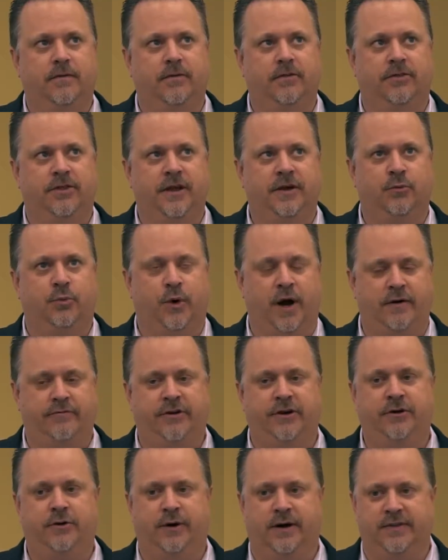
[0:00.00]
The
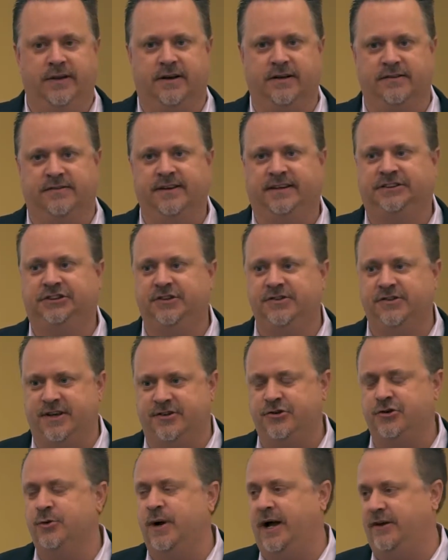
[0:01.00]
revenue and the concessions
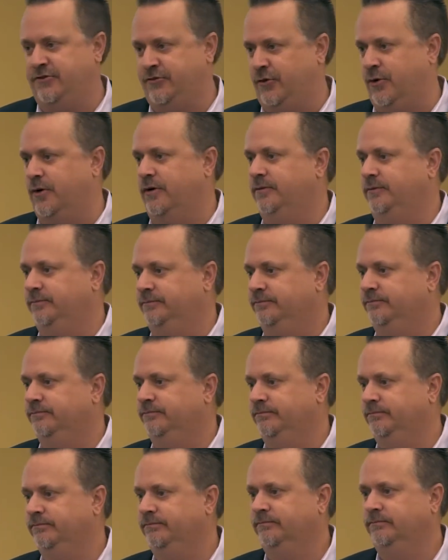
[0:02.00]
that you ask for
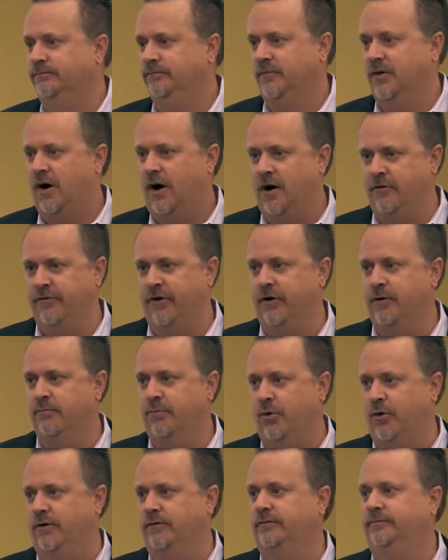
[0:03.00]
are very
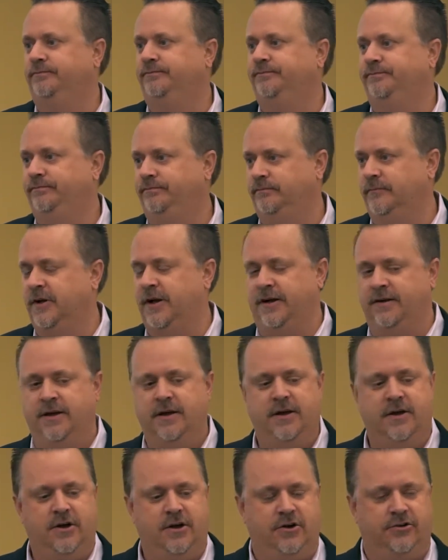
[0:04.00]
important, okay?
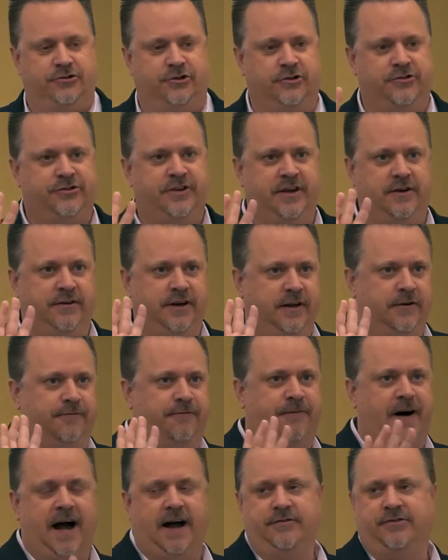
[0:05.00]
So let's say you need
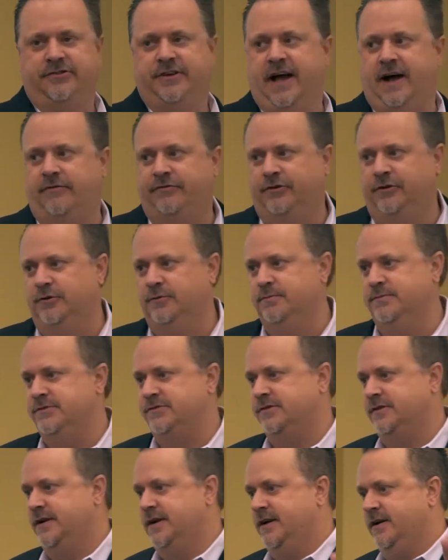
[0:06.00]
5 staff
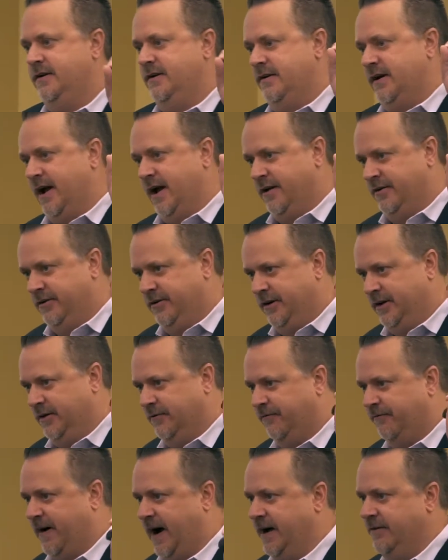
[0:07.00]
rooms and you need
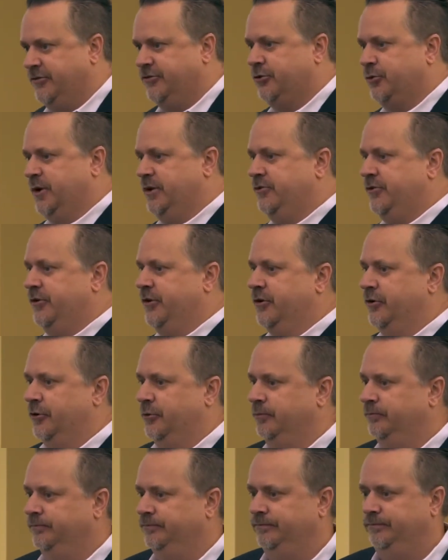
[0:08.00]
5 suites for your
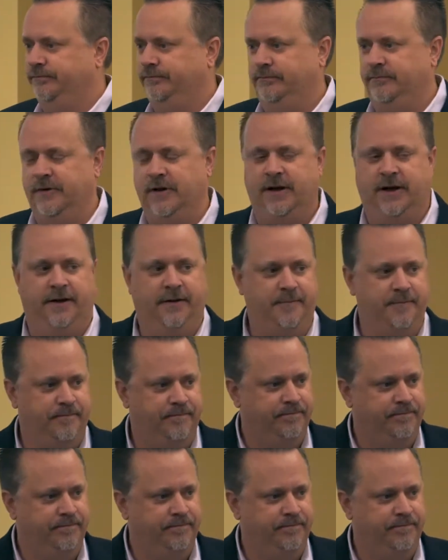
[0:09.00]
group, okay?